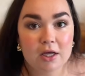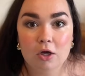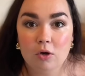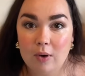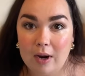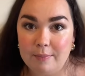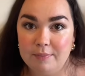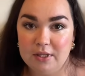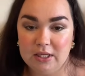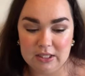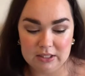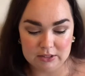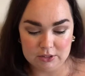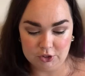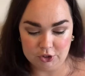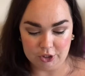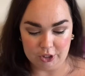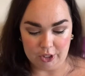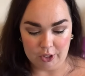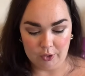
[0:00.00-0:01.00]
grab these
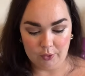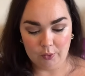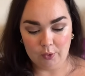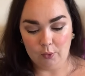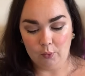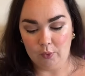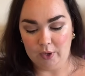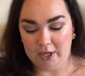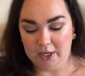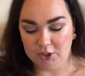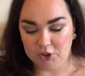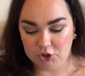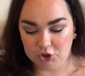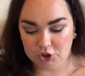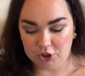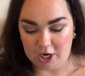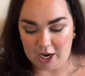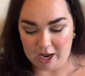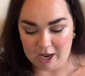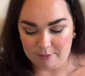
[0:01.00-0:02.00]
two,
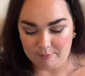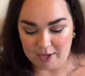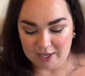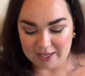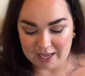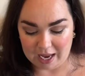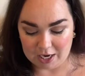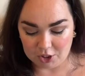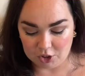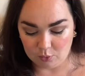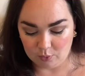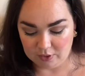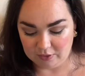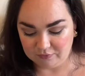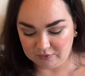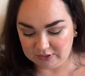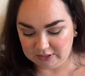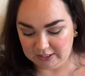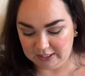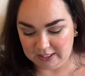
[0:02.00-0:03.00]
which again, you will have
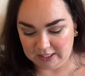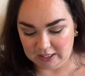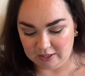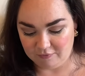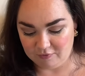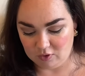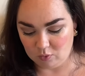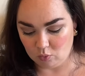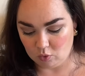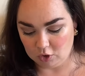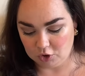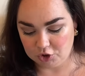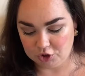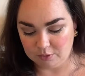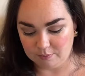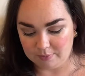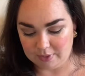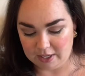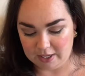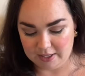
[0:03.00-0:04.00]
seen if you
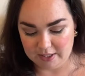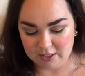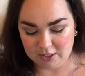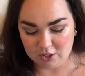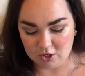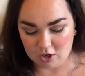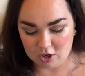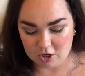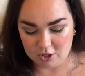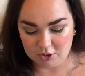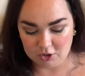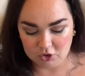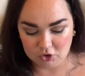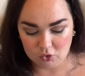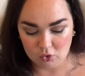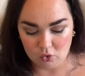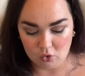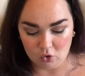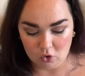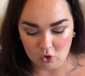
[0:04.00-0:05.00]
watched my yarn
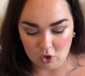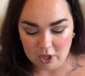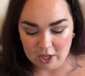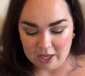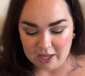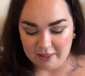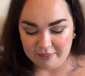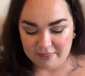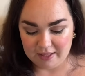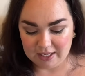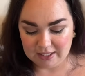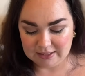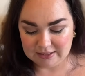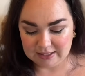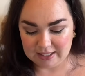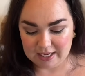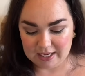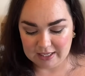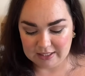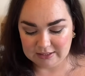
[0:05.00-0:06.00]
tour. This
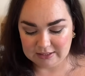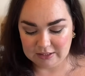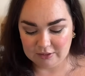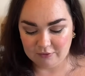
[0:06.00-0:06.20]
is the